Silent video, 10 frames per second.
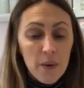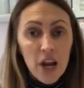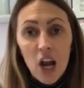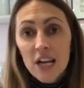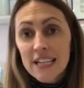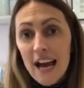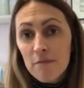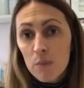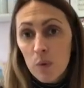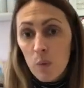And I like to have
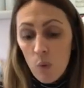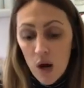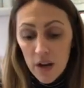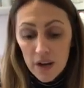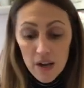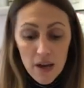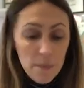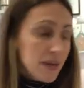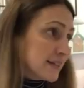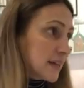more than one
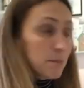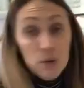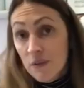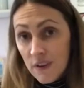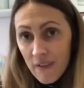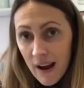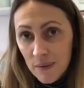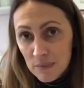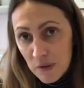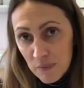because I can move it
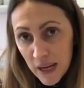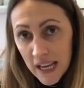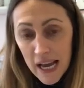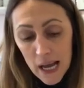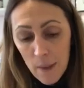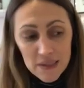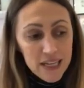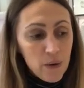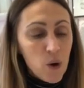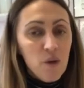around, move my cup of
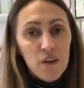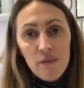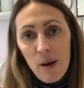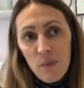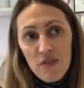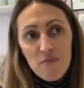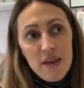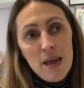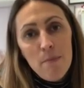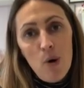tea or coffee around with
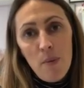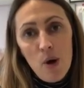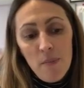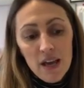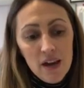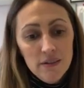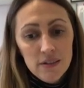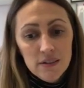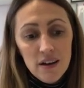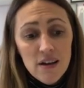me and pop it on my
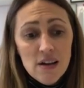coaster.